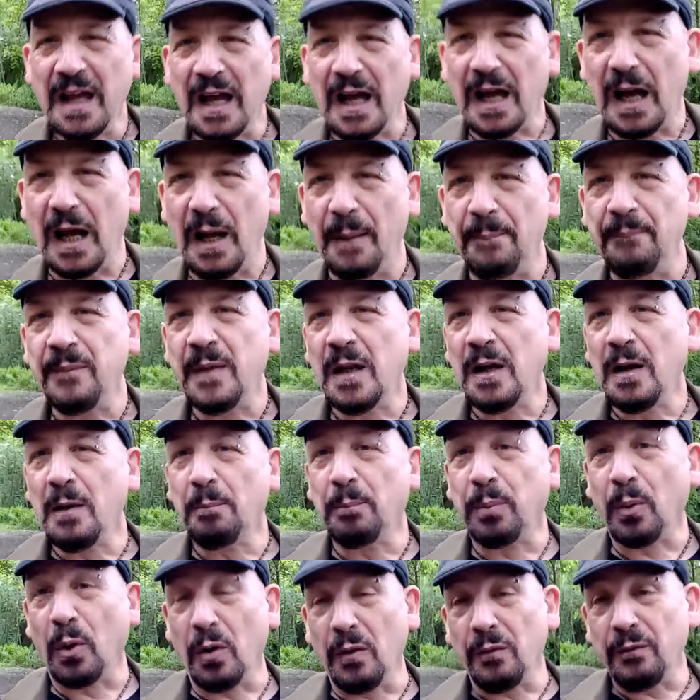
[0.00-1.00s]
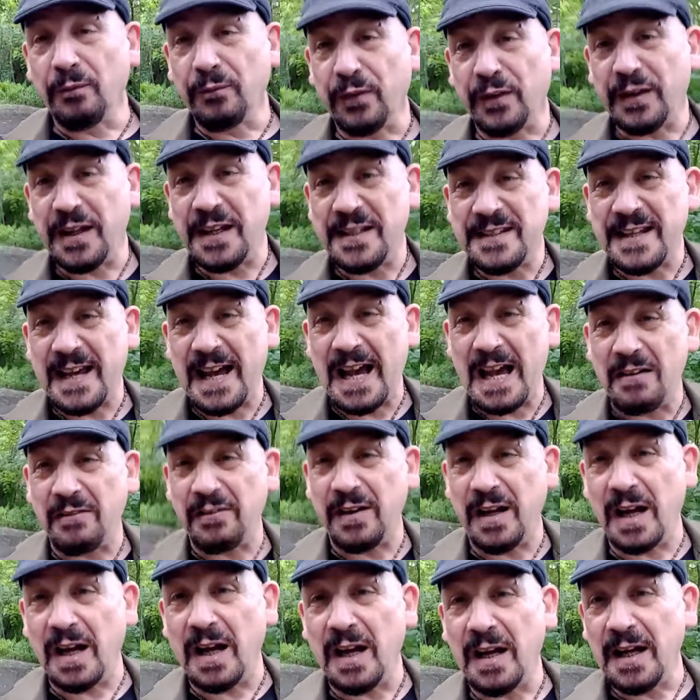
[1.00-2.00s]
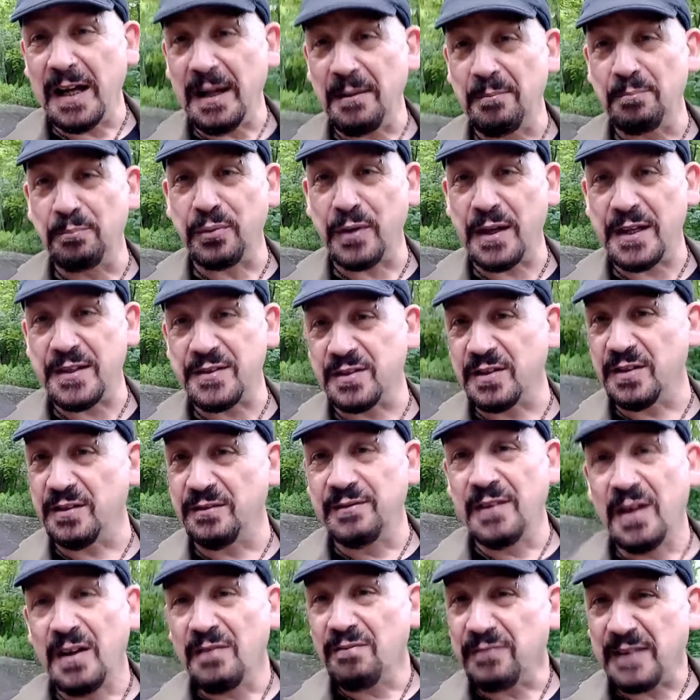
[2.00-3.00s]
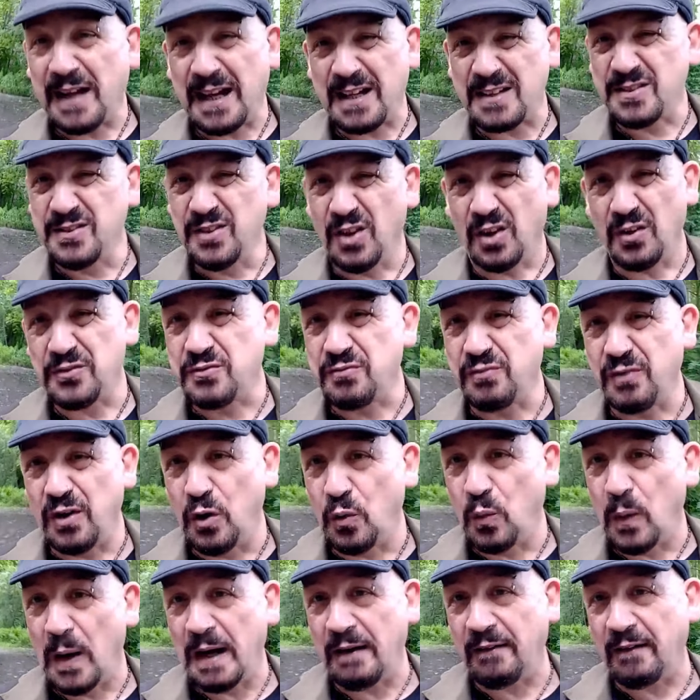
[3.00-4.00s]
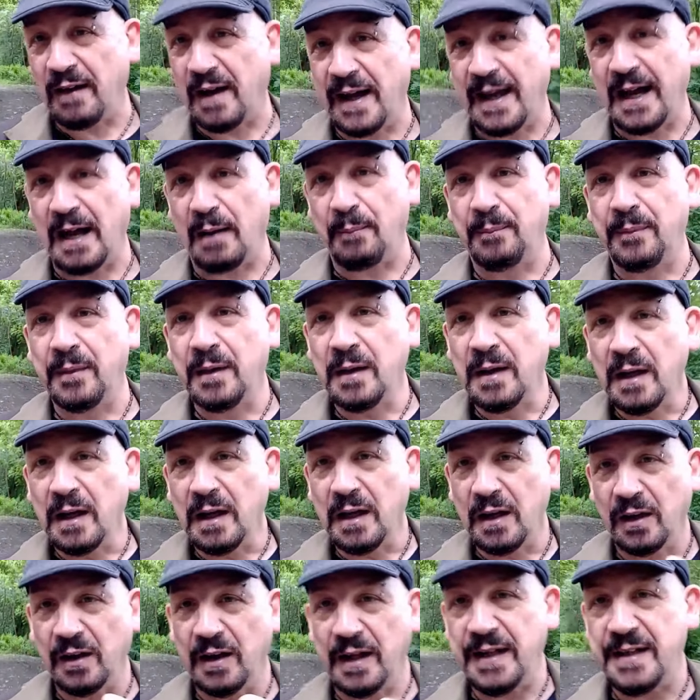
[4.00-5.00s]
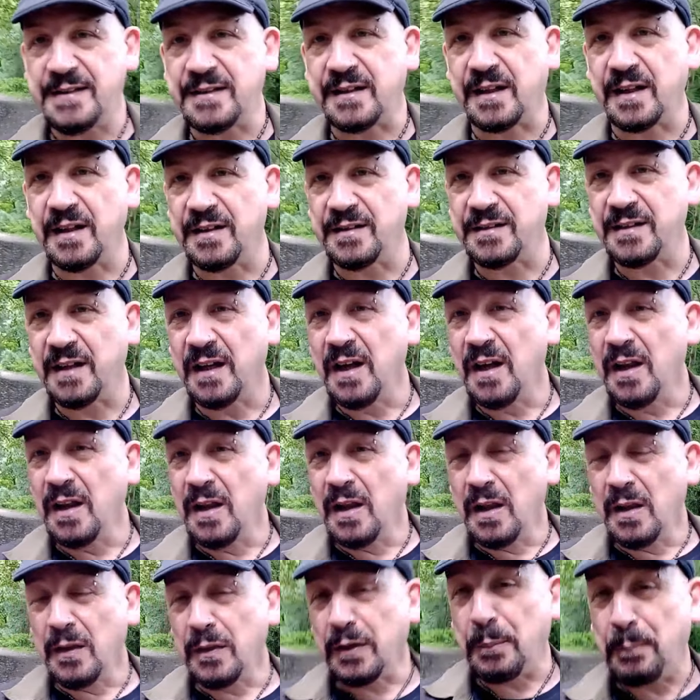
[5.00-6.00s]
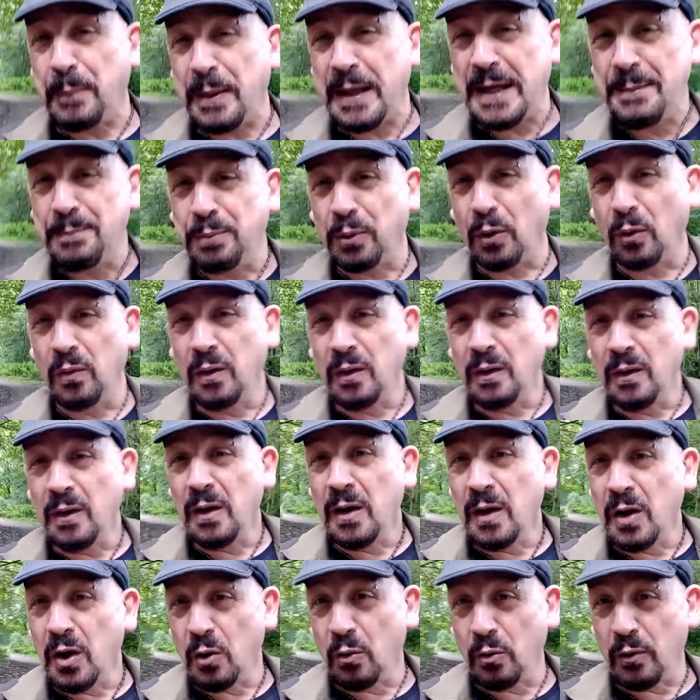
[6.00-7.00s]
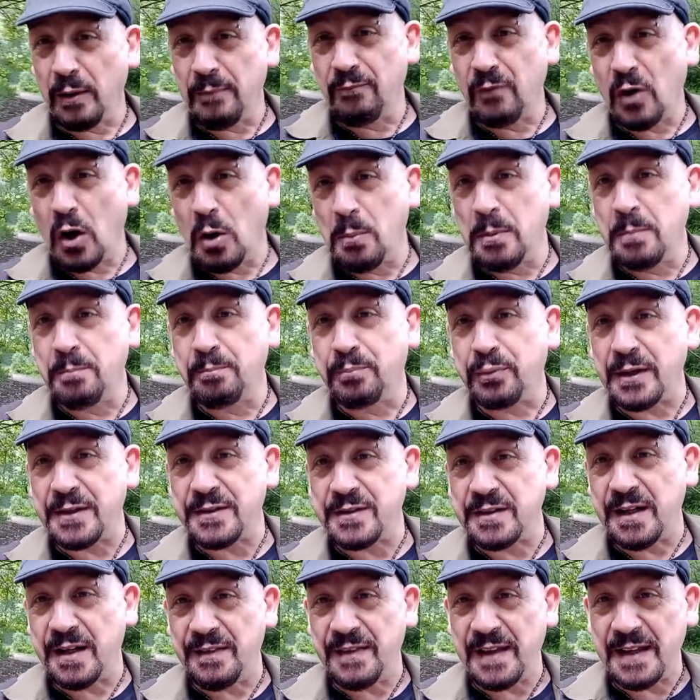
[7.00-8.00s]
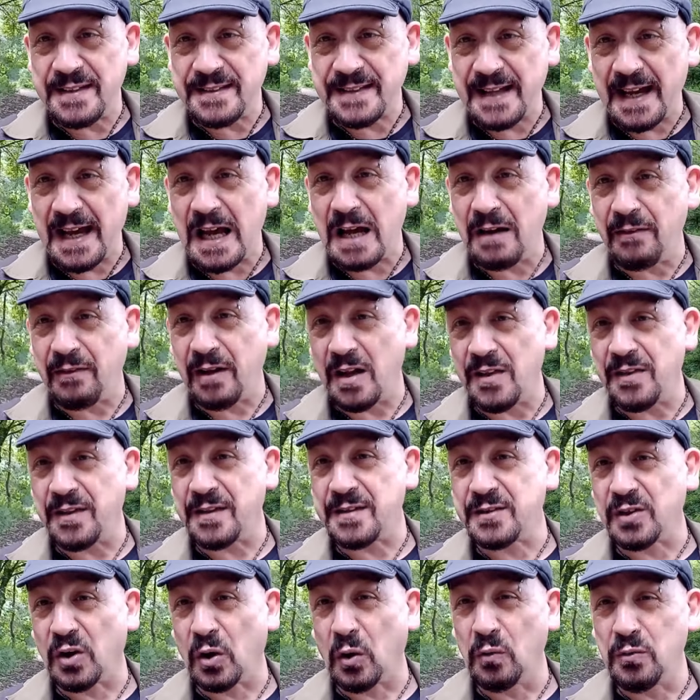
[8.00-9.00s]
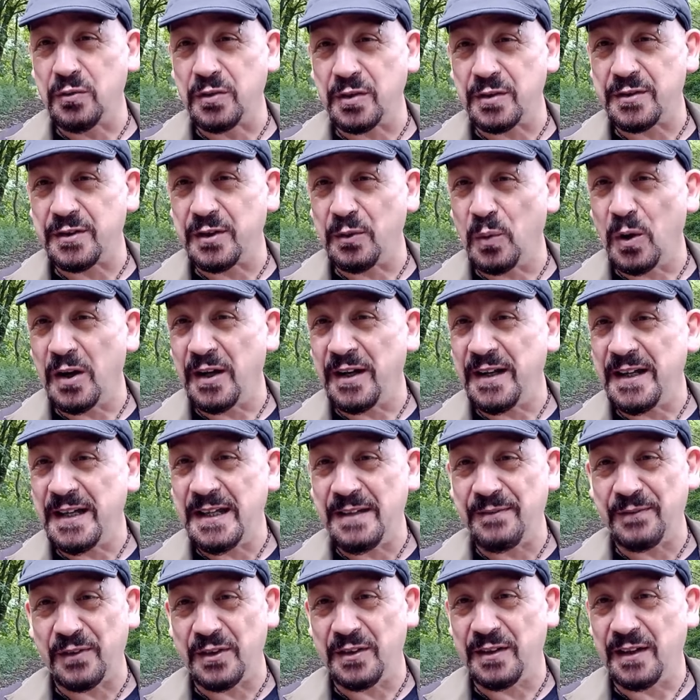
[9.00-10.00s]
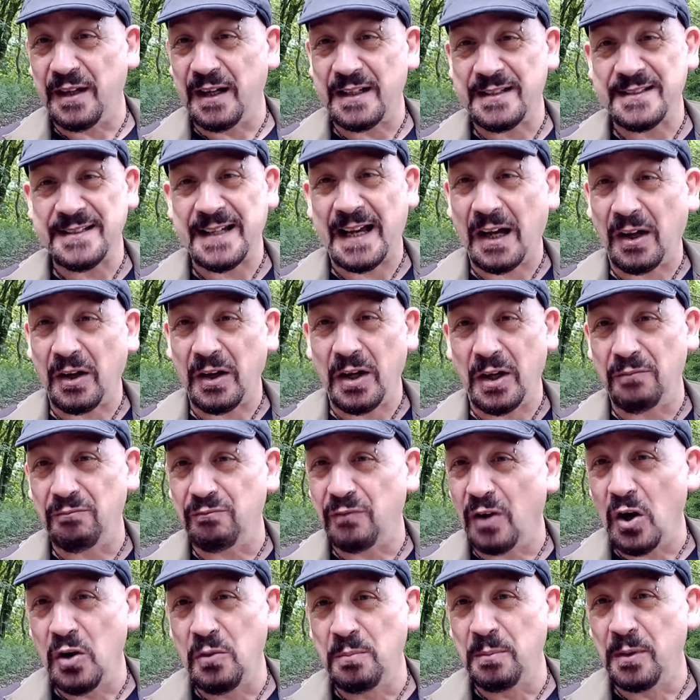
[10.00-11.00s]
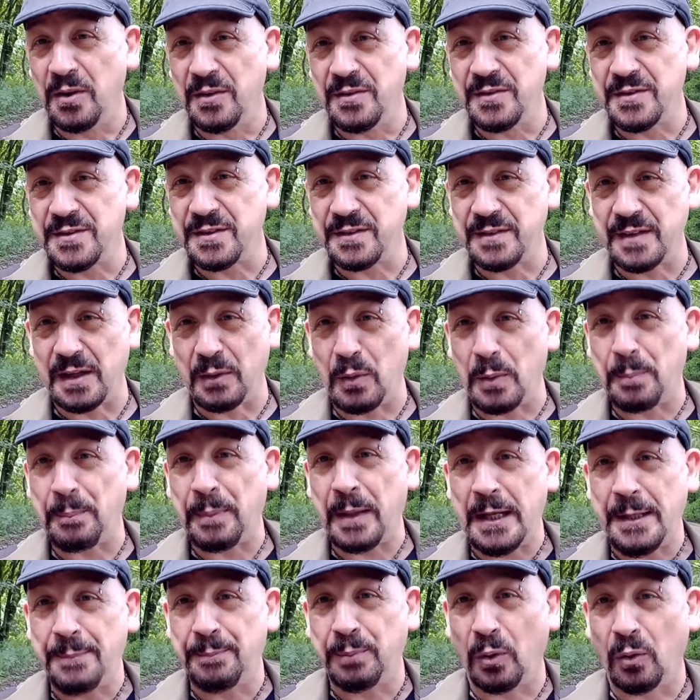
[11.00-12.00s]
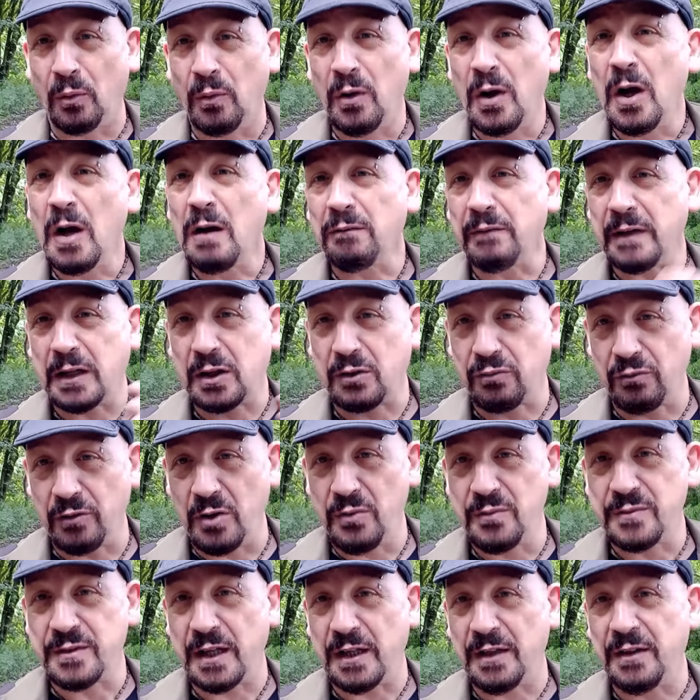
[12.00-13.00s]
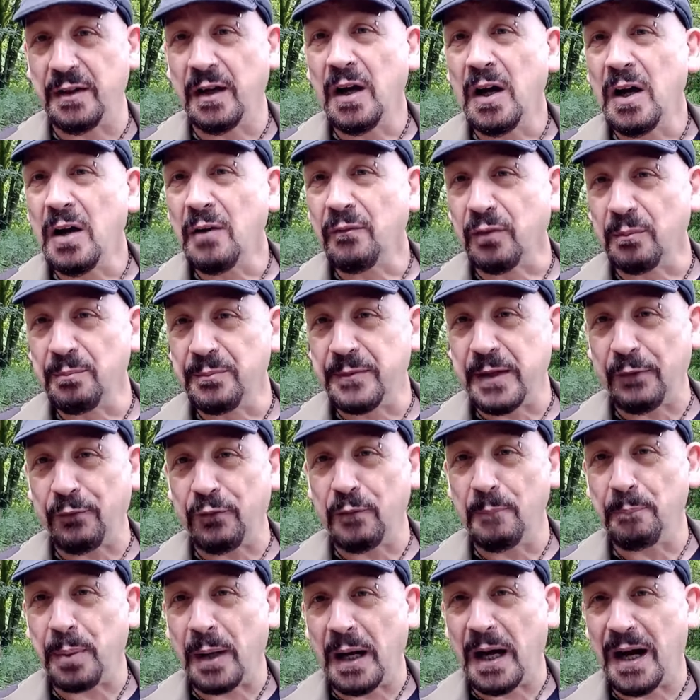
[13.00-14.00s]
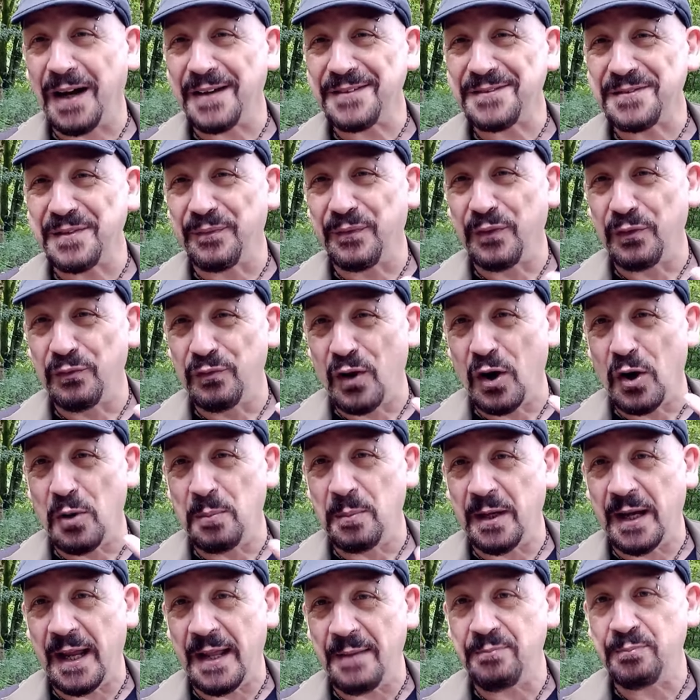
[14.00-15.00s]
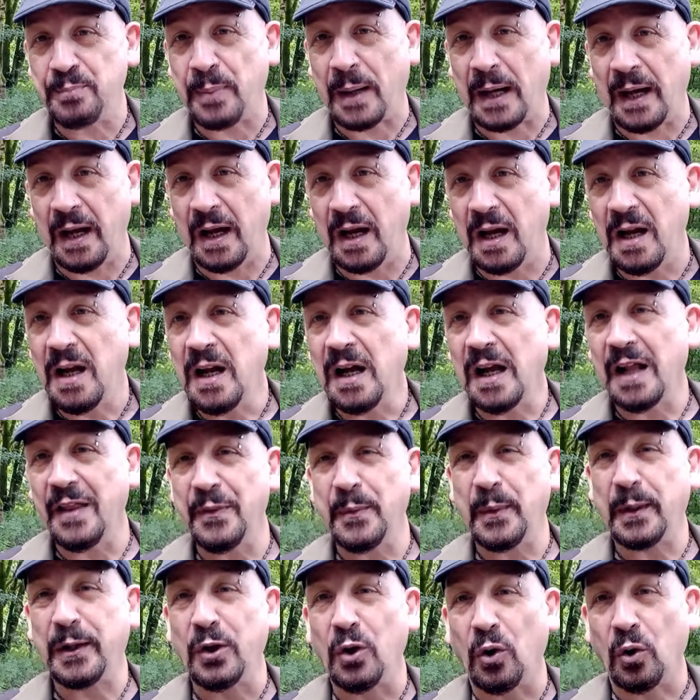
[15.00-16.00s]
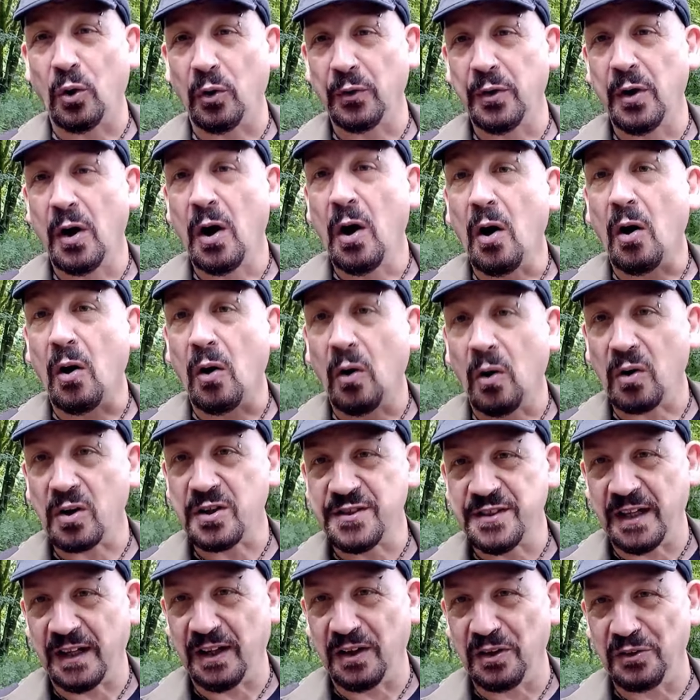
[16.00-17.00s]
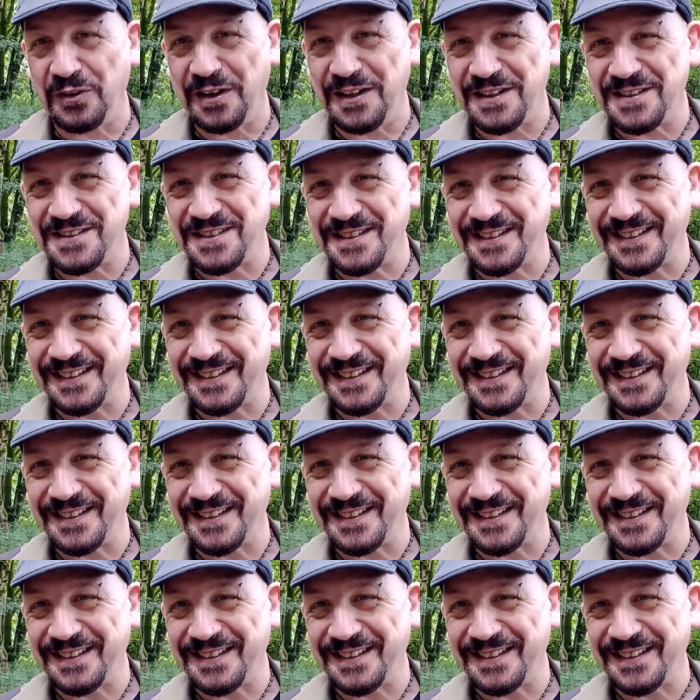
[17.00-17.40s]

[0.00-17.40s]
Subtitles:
But for this area in Britain, that's not true where I am, at least, because the people who were in Roman Britain in this area, the soldiers, they weren't even Italian Romans. They were people recruited from different parts of the Roman Empire and were called auxiliaries.